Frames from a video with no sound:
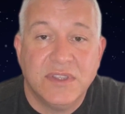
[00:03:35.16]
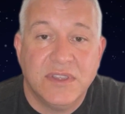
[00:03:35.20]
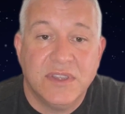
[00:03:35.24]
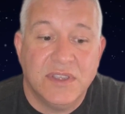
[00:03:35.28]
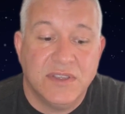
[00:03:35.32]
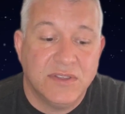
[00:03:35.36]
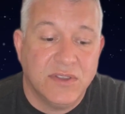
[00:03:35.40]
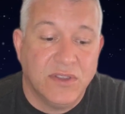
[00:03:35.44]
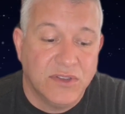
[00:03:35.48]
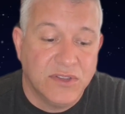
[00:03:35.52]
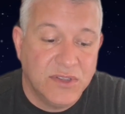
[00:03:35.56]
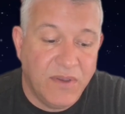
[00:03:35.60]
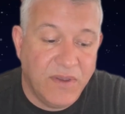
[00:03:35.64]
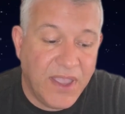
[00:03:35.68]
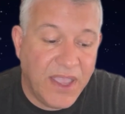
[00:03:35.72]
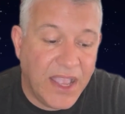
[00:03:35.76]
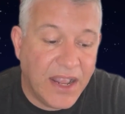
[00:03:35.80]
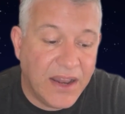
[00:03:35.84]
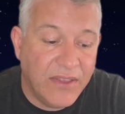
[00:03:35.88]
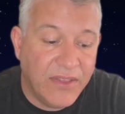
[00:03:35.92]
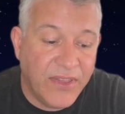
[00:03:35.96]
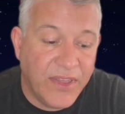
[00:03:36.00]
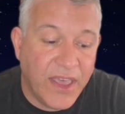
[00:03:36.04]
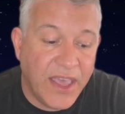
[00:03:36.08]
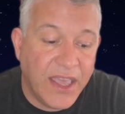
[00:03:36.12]
that's not doing
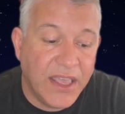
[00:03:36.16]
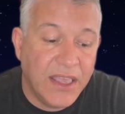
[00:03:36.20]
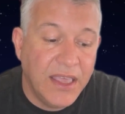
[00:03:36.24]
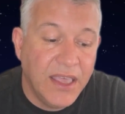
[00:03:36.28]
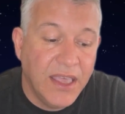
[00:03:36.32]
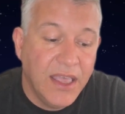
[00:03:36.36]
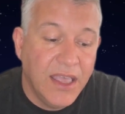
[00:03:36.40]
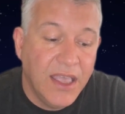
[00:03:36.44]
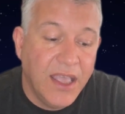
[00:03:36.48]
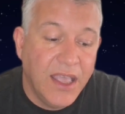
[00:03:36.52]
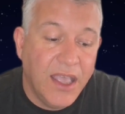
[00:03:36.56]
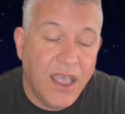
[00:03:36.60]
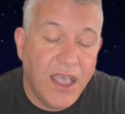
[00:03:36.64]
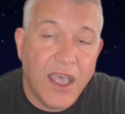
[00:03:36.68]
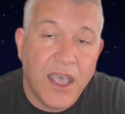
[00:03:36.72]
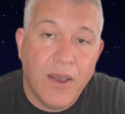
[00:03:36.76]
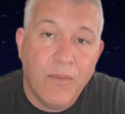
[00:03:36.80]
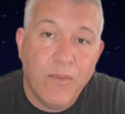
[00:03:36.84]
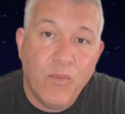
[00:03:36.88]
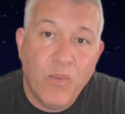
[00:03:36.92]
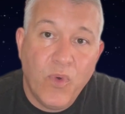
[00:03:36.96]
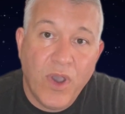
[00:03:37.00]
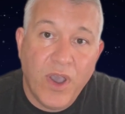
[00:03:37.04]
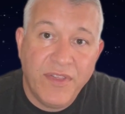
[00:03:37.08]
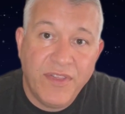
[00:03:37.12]
anything,
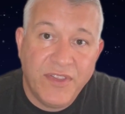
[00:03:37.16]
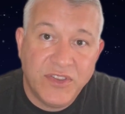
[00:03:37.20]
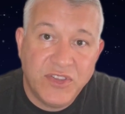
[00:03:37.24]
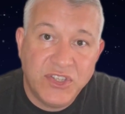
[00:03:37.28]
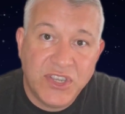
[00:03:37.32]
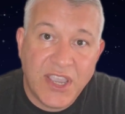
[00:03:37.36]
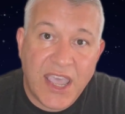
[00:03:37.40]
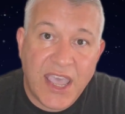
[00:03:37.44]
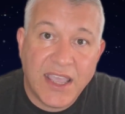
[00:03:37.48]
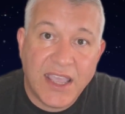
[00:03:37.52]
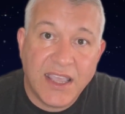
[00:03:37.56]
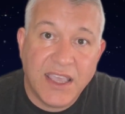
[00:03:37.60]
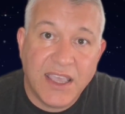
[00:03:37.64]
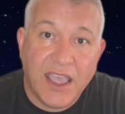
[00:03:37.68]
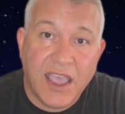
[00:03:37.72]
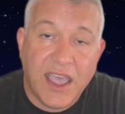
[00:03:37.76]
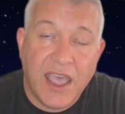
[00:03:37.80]
worth a check.